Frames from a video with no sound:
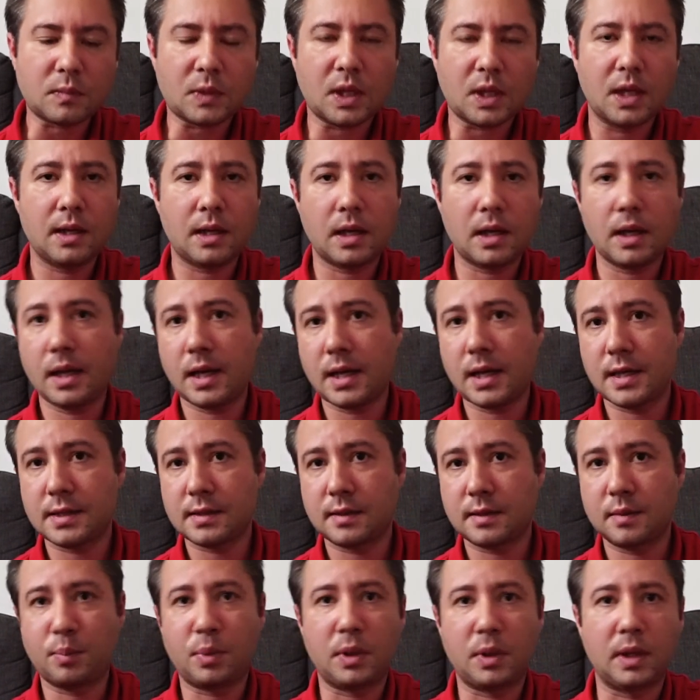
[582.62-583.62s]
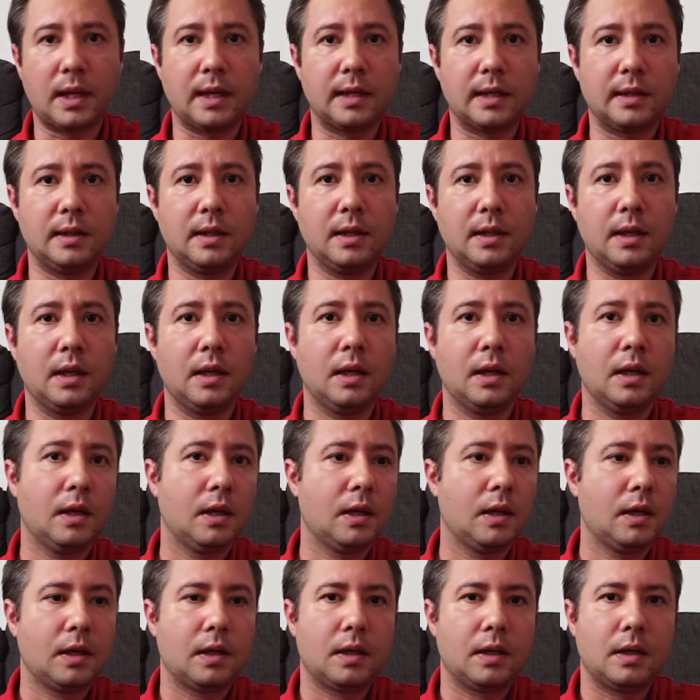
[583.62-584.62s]
And I asked politely,
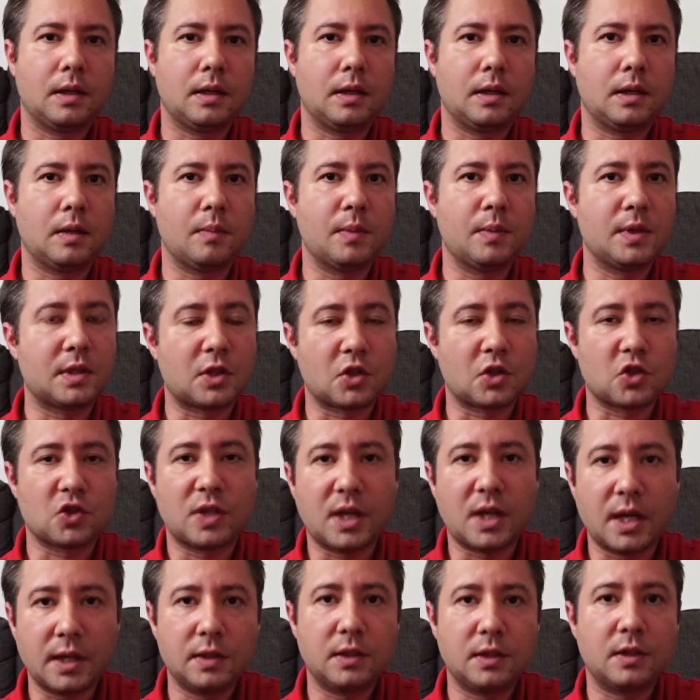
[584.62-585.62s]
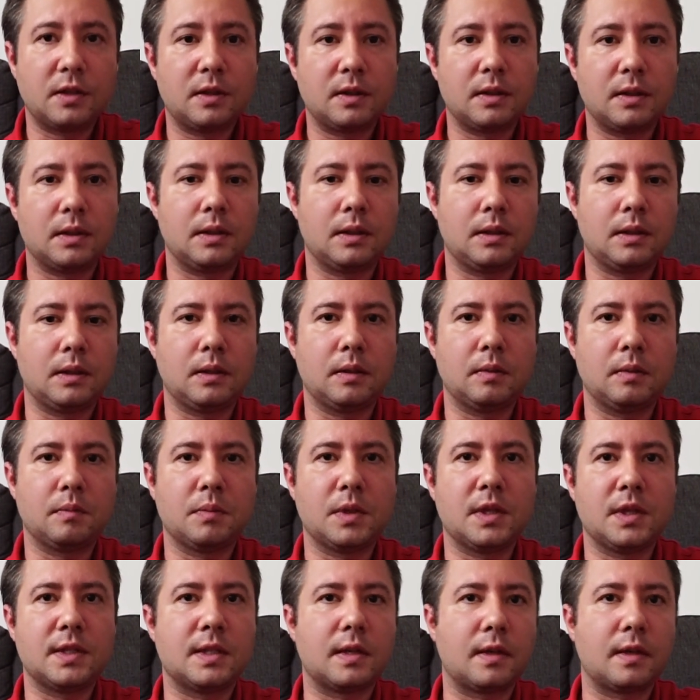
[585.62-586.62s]
Mr. Schneider,
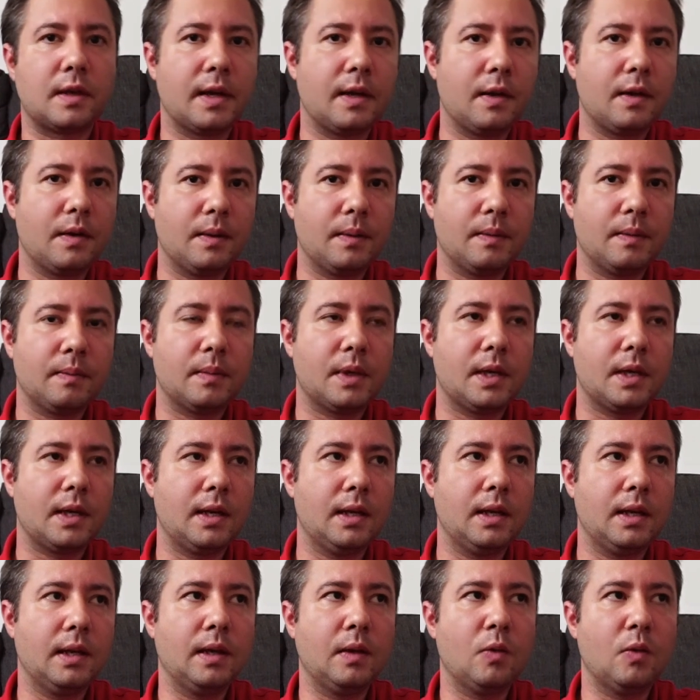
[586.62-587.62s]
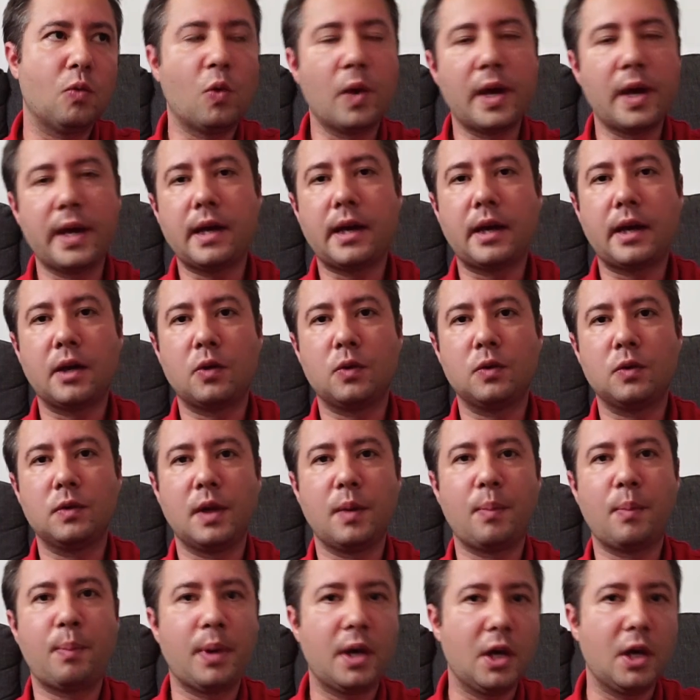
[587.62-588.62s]
is there any way I could
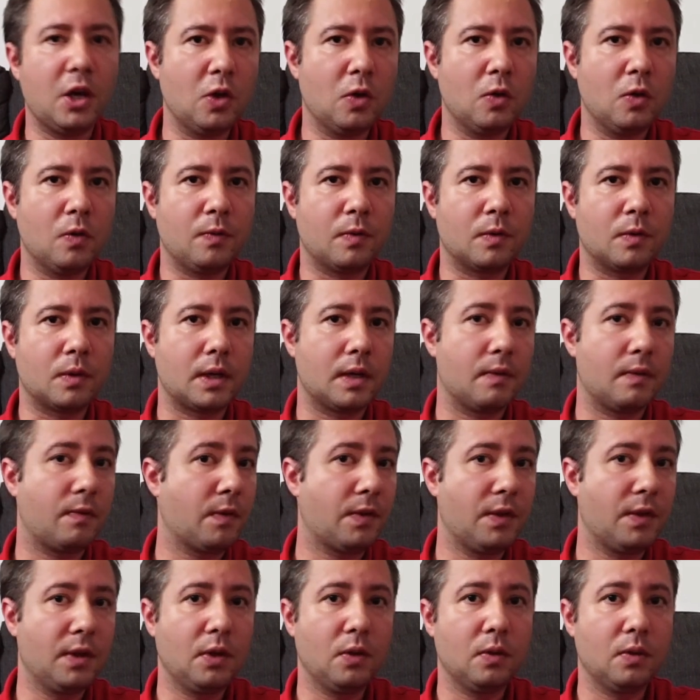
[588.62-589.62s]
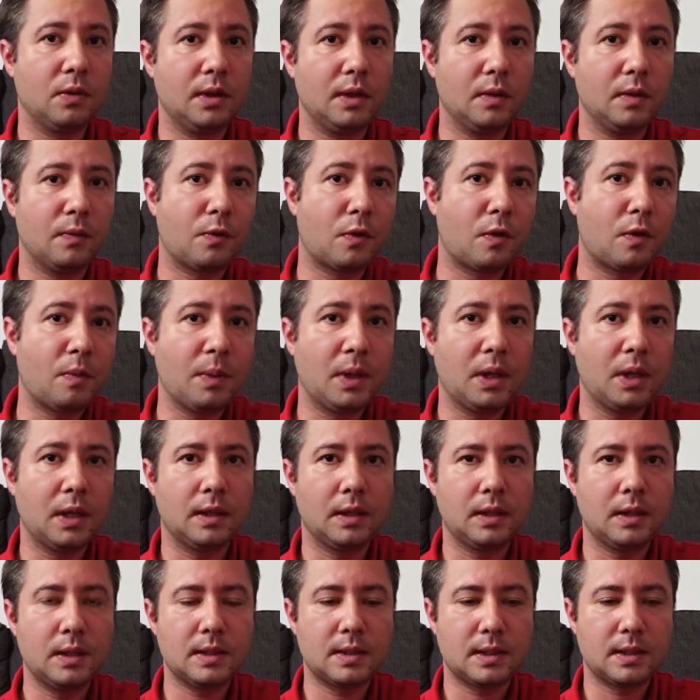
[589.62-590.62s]
repay you for everything you did for me? And
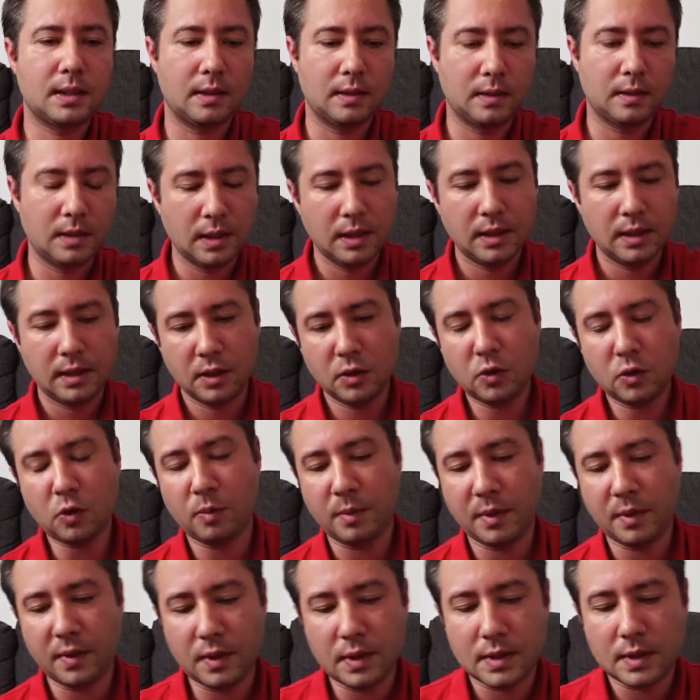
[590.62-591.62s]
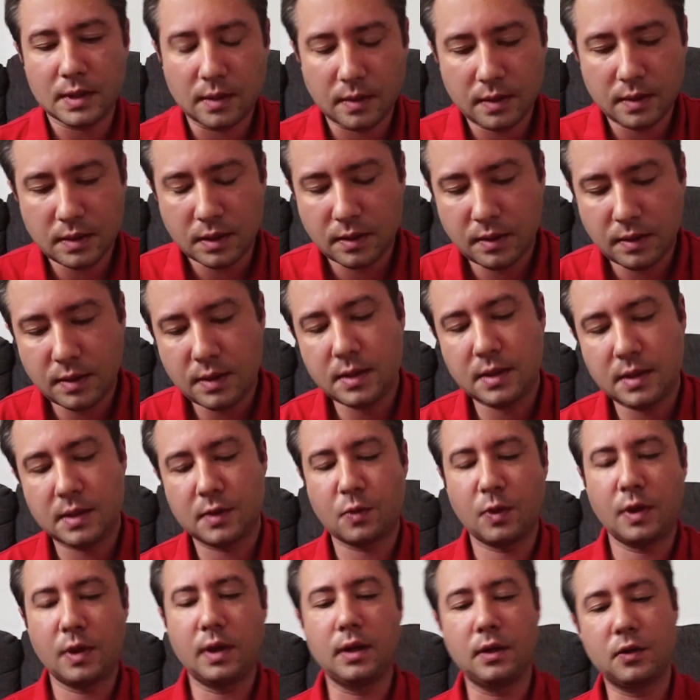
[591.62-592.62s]
he told me this, and this is
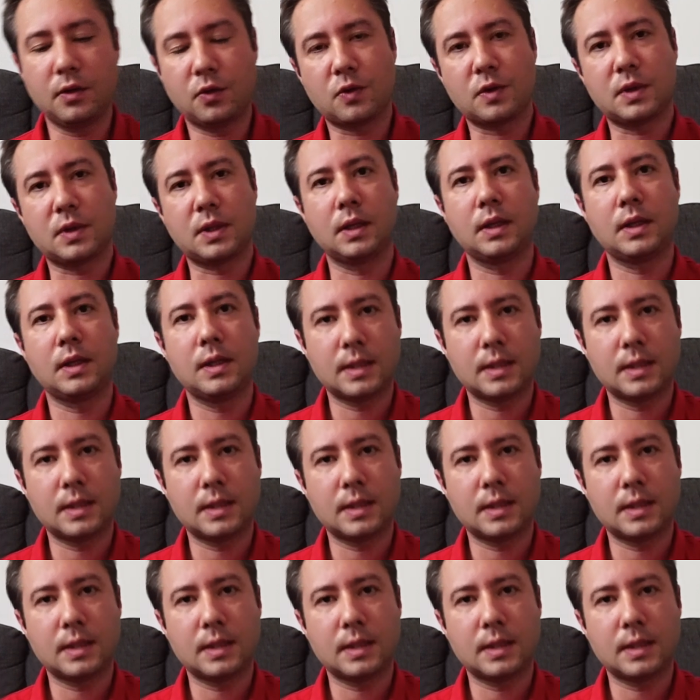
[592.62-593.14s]
really interesting.